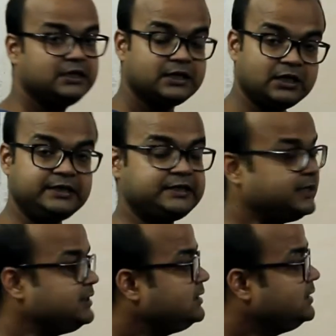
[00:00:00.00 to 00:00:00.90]
Now I will
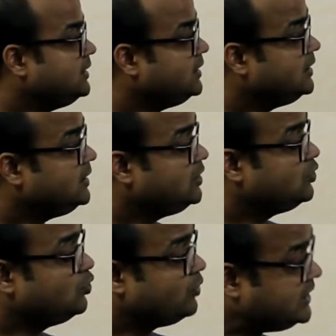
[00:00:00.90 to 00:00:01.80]
take
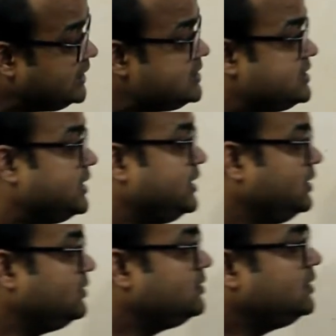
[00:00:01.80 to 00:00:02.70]
what I
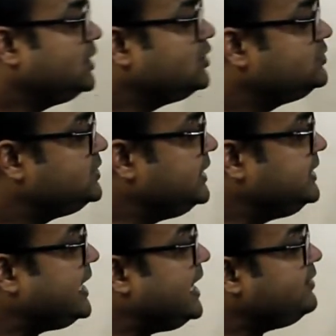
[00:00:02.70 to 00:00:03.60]
say. Now
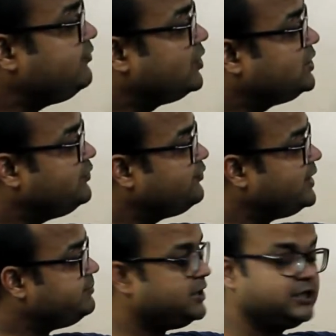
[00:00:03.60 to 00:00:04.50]
see, tan
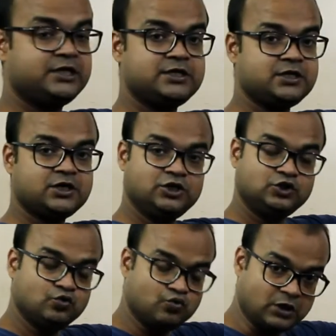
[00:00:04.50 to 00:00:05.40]
45 degree is
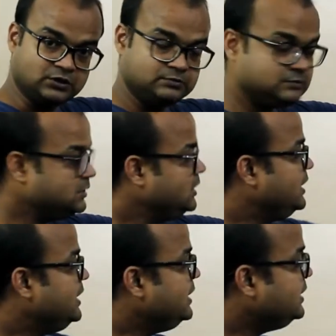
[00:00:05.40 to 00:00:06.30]
equal to 1.
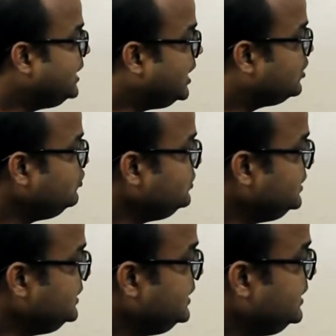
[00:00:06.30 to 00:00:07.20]
Now